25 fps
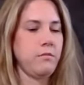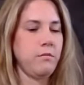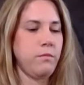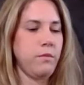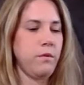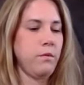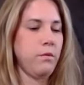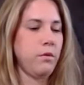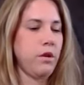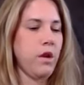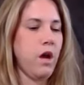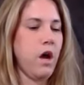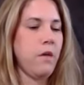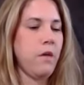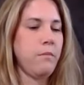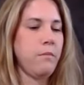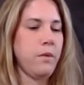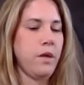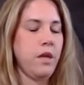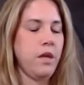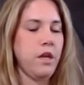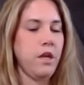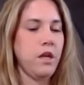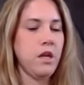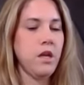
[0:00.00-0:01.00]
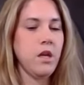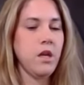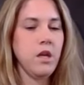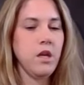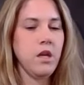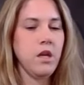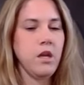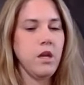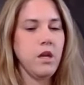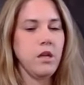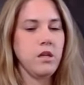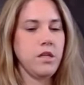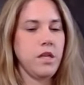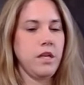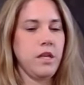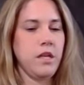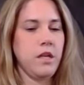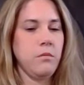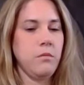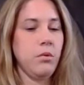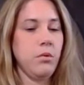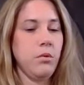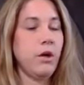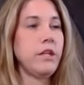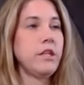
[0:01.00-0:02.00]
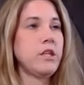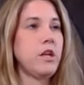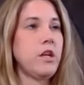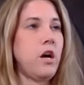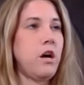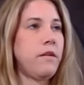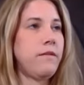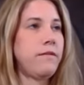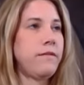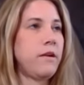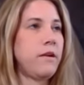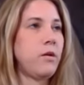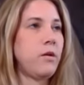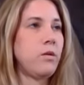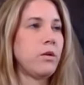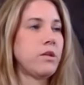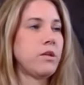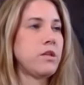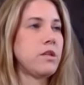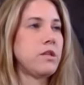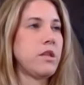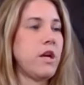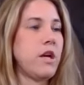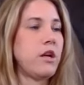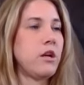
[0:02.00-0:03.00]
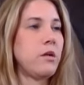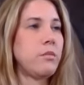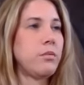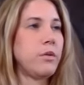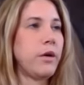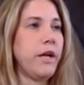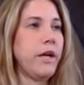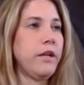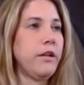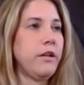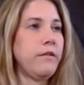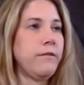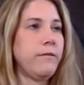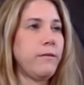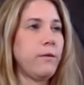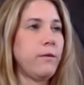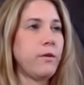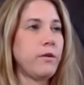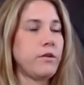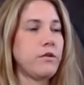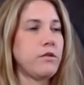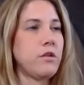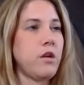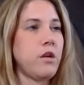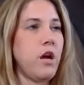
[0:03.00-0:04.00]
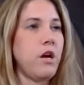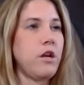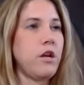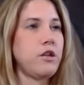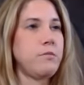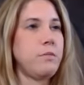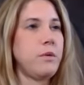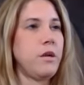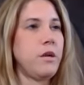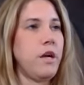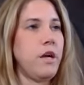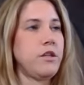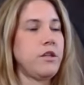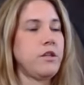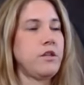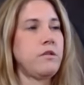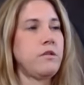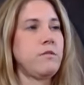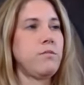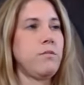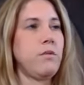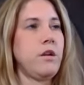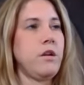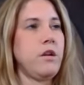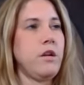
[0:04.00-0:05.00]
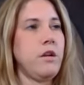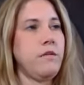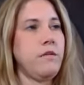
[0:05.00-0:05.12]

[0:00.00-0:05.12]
We will not be taking points off for horses that are braided for dressage, but I just want